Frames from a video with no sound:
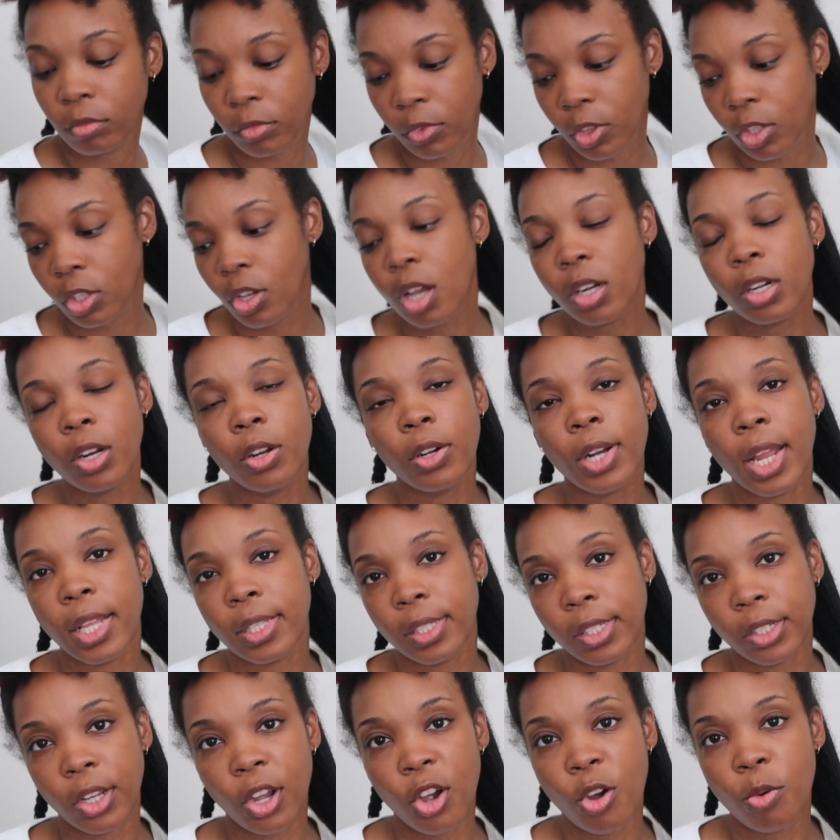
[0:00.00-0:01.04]
Y'all know
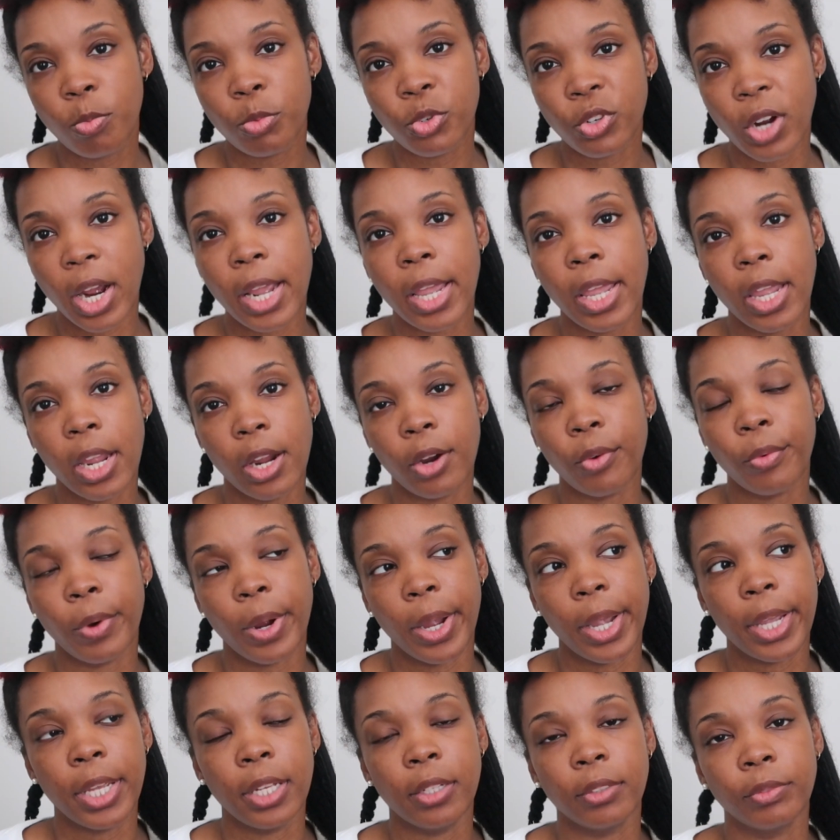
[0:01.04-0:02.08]
not to comb dry hair,
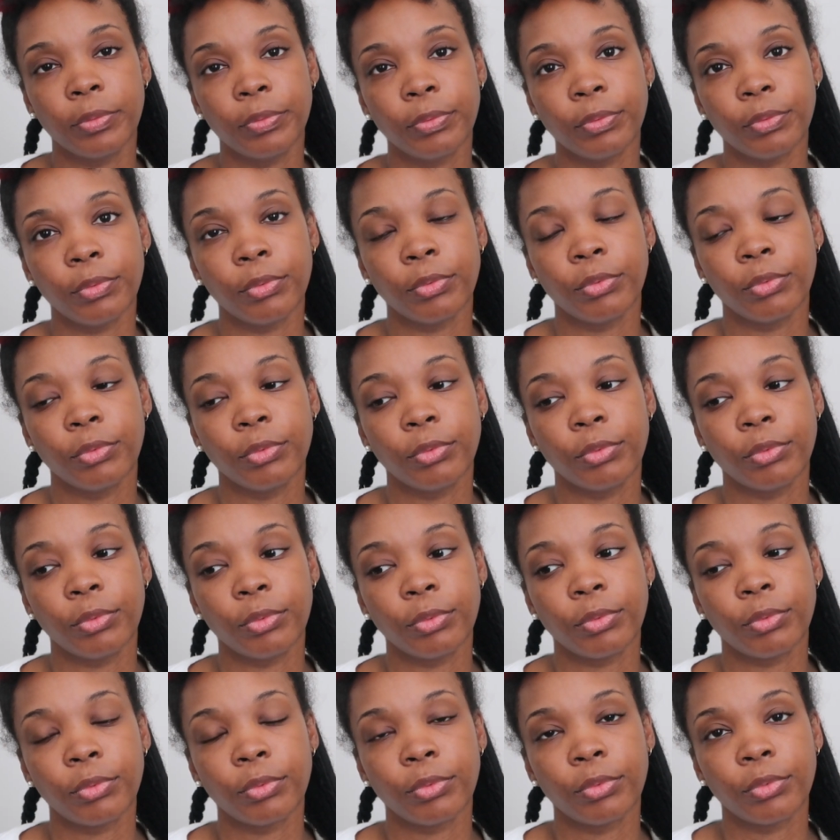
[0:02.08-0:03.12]
right?
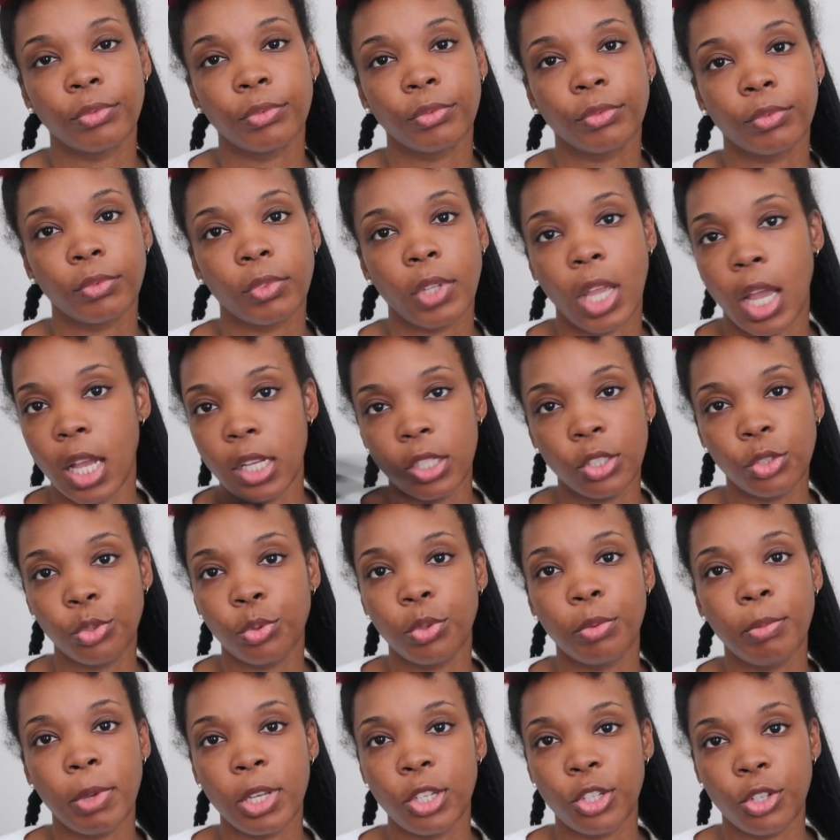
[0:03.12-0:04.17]
I just
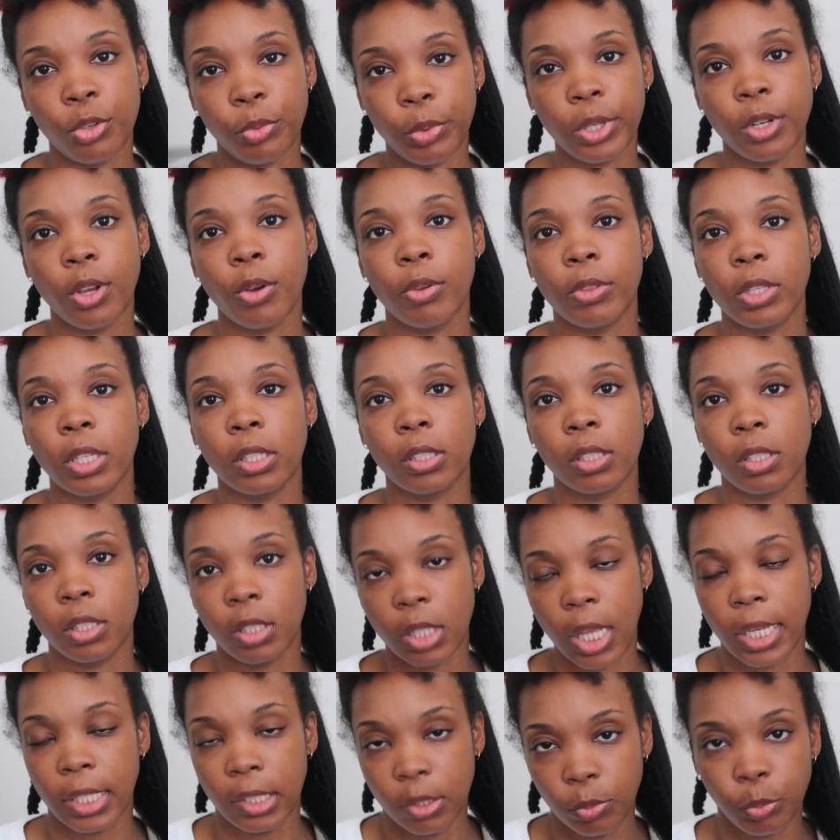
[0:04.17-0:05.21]
want to make sure we know this. It's
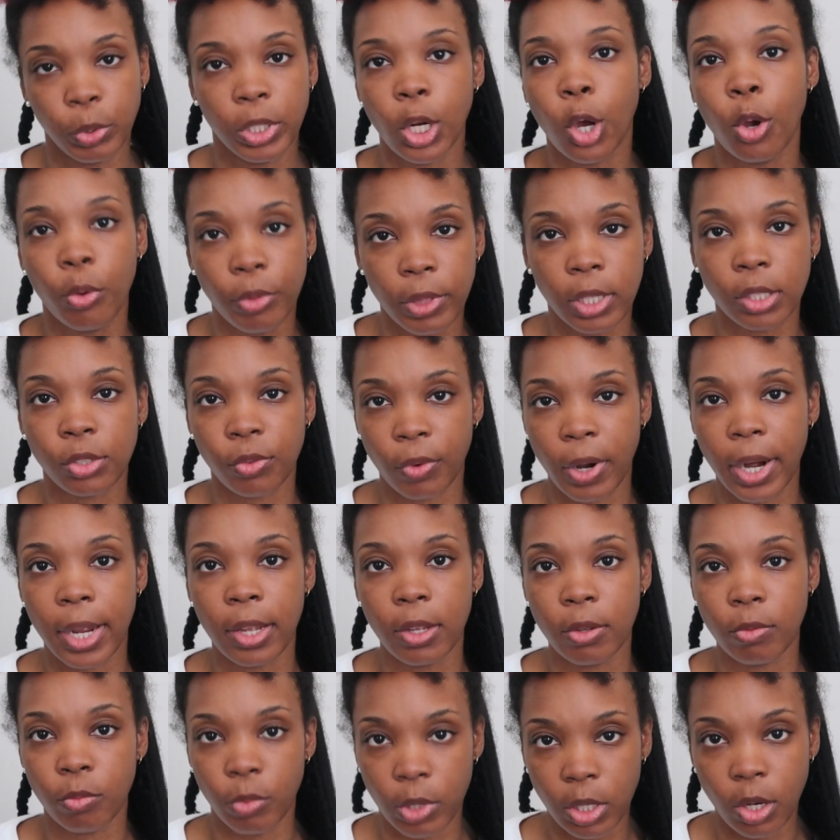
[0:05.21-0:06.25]
like, we know this,
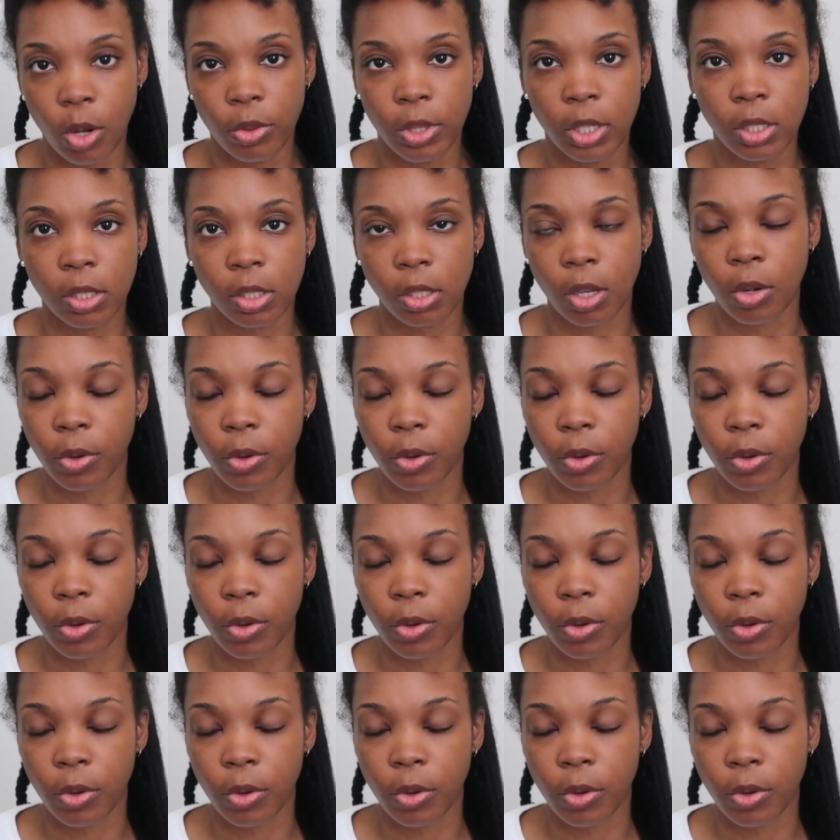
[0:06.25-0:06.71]
right? We know this?